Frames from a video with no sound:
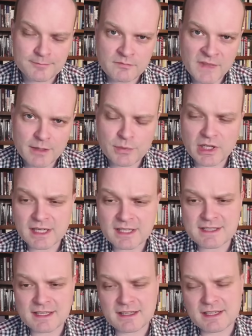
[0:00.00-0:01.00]
The Bloc is
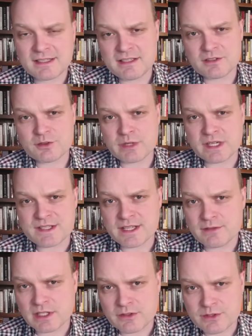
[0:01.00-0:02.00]
at 19 to
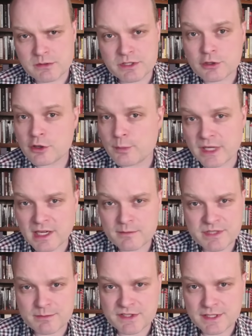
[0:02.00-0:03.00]
27. The Conservatives could pick up
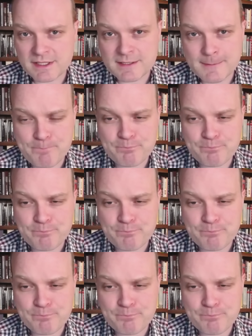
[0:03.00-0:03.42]
some seats.